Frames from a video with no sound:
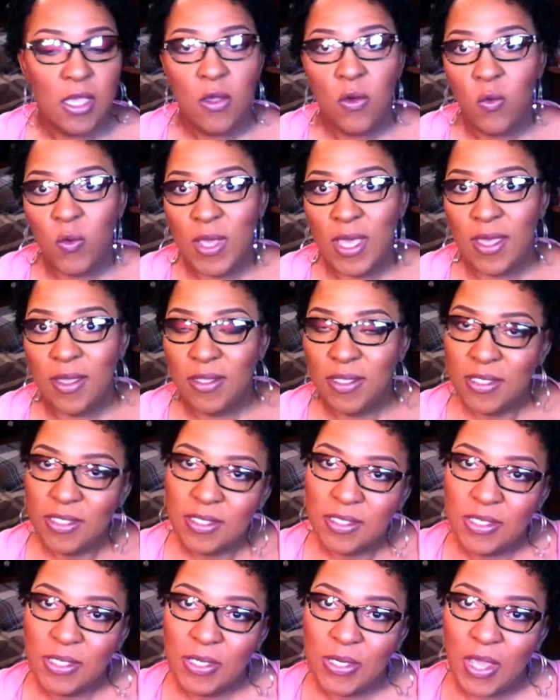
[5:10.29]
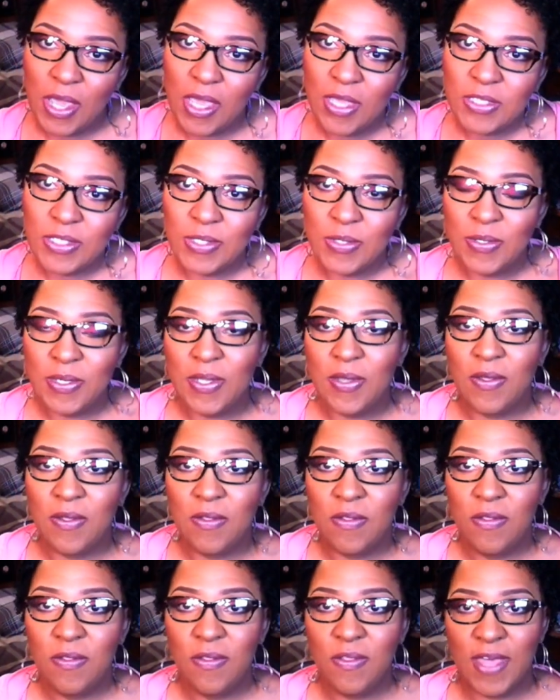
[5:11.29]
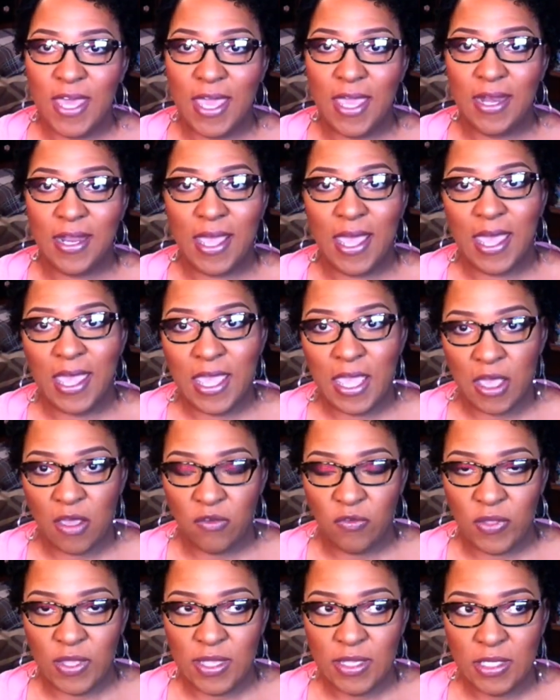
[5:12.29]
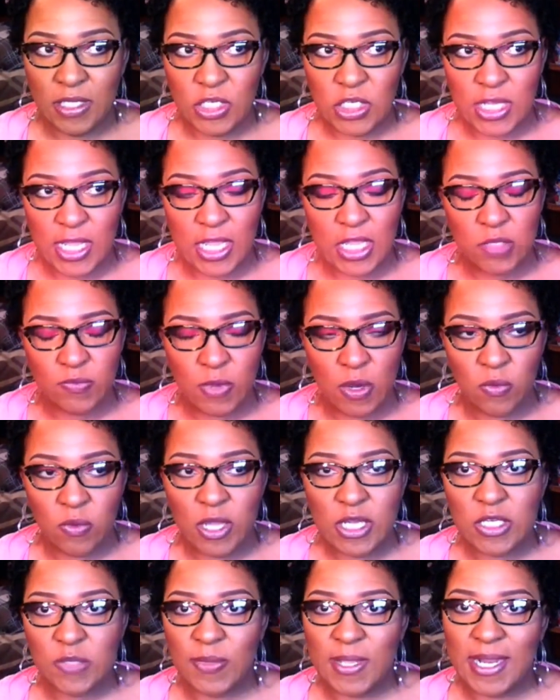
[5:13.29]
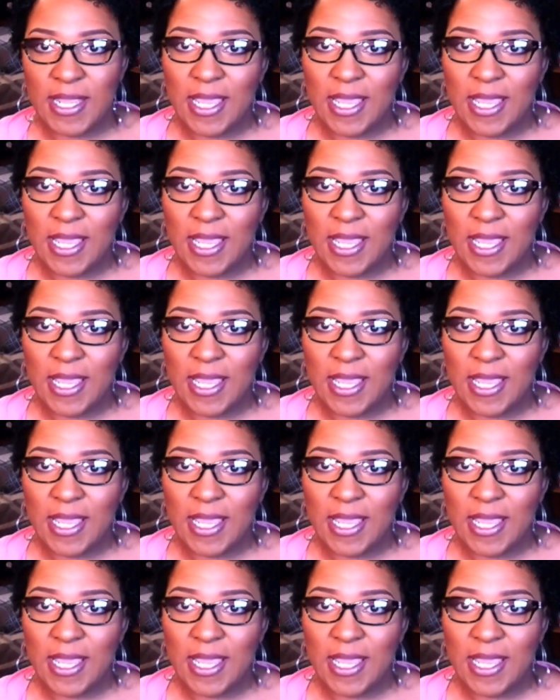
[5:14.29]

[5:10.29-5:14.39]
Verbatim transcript: Well, you also know that I have changed my regimen.